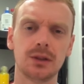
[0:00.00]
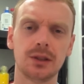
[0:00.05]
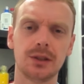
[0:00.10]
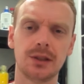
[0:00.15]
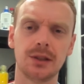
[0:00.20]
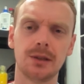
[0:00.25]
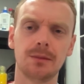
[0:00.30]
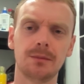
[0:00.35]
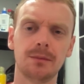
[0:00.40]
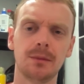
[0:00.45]

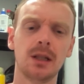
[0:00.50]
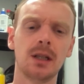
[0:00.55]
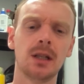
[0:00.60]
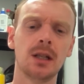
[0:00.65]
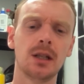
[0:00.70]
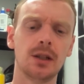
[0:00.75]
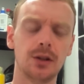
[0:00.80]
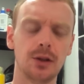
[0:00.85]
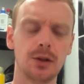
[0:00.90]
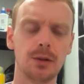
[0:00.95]
them,
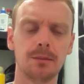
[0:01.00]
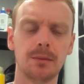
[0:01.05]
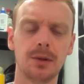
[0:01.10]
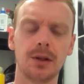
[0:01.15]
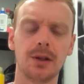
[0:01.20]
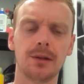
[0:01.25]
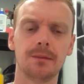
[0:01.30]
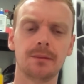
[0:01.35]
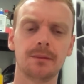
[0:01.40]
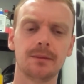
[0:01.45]
number
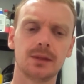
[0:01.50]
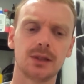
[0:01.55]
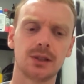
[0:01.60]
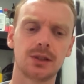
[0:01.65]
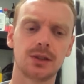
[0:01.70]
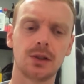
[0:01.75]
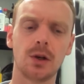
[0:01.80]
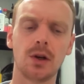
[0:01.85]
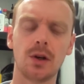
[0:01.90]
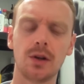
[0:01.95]
them,
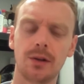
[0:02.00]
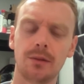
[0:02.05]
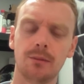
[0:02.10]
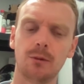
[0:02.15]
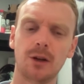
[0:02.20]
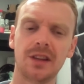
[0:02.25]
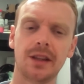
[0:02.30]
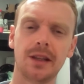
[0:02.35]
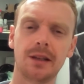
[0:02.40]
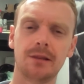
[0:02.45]
store
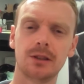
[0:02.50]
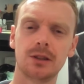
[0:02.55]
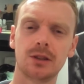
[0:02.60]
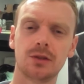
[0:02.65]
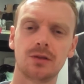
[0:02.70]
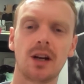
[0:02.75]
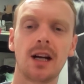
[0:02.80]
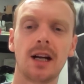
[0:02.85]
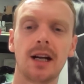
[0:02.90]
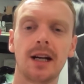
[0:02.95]
them when they were
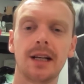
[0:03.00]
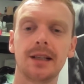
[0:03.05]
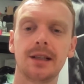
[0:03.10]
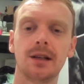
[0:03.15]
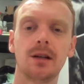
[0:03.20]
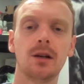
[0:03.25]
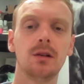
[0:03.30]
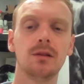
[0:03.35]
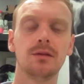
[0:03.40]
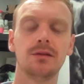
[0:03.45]
dry
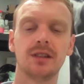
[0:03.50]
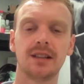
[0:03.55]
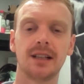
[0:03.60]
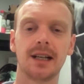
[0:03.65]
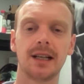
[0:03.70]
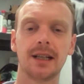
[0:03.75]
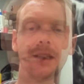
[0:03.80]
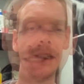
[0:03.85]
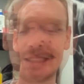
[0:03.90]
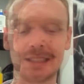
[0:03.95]

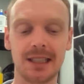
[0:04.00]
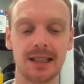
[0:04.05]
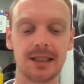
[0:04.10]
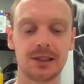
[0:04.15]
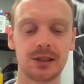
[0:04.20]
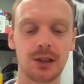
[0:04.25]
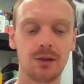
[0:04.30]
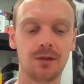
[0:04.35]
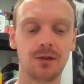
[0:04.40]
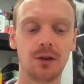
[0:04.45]
overnight.
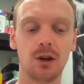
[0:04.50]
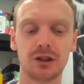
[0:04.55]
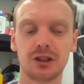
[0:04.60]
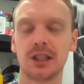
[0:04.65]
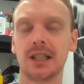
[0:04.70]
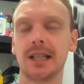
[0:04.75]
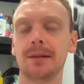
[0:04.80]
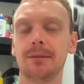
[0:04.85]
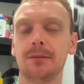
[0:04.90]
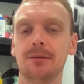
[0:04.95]
So
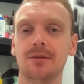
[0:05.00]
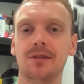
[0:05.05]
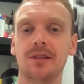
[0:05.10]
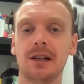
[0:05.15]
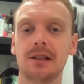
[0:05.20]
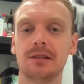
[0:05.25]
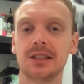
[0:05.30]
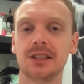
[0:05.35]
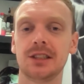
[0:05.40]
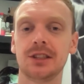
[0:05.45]
fortunately, I found this